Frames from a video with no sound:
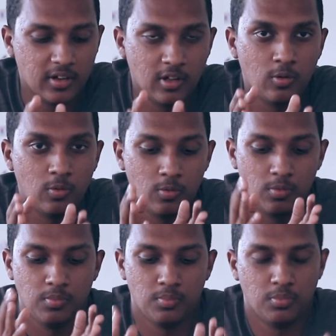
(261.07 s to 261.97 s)
Now,
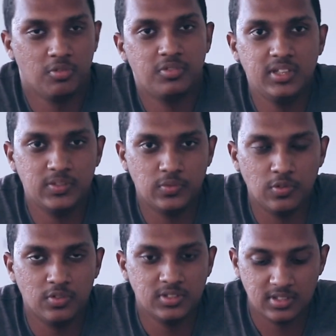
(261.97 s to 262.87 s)
both these
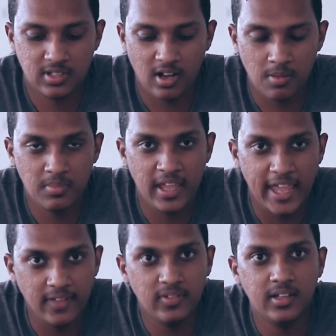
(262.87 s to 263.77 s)
phones come
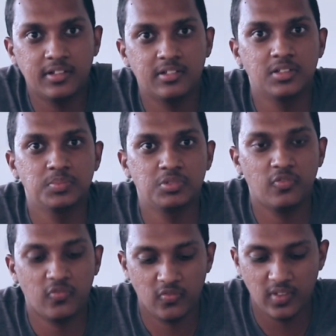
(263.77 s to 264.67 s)
heavy in terms
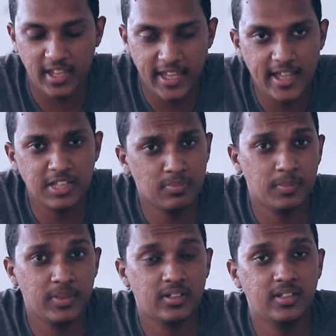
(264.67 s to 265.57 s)
of AI
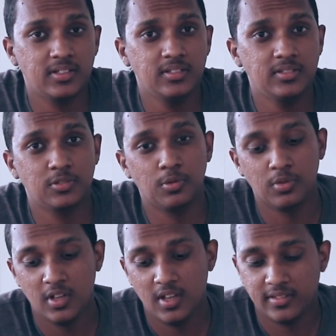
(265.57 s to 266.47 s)
implementation, so
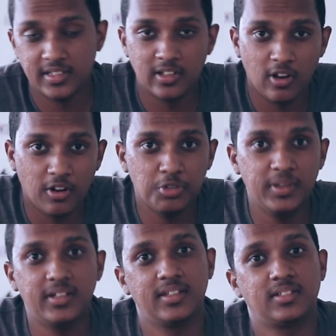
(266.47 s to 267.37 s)
there's a lot to
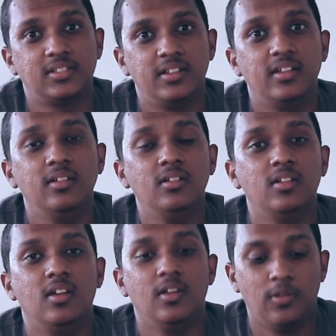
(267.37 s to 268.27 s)
be tested here.
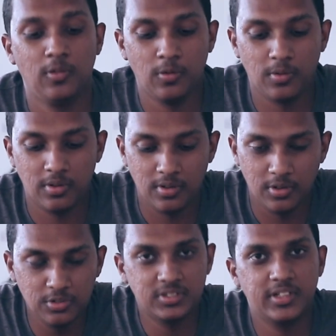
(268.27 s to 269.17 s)
So
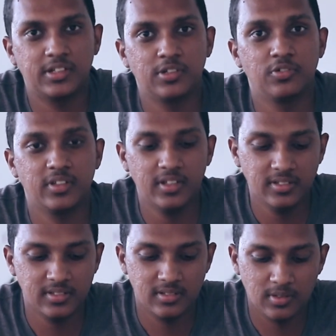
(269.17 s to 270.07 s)
do stay tuned with
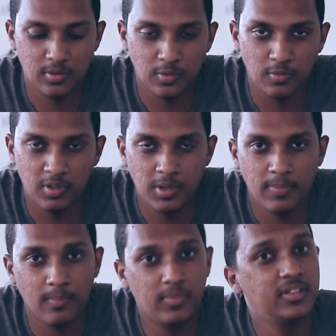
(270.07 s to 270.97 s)
us. We'll be
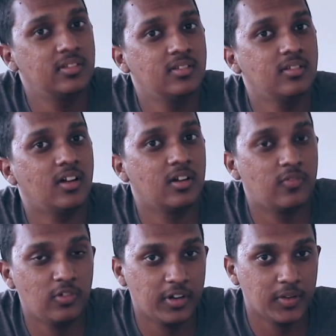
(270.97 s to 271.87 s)
publishing our
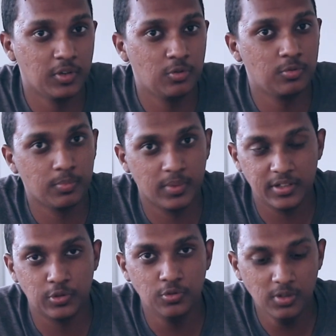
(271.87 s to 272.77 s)
full review
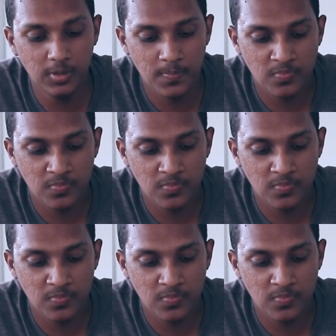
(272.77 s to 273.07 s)
pretty soon.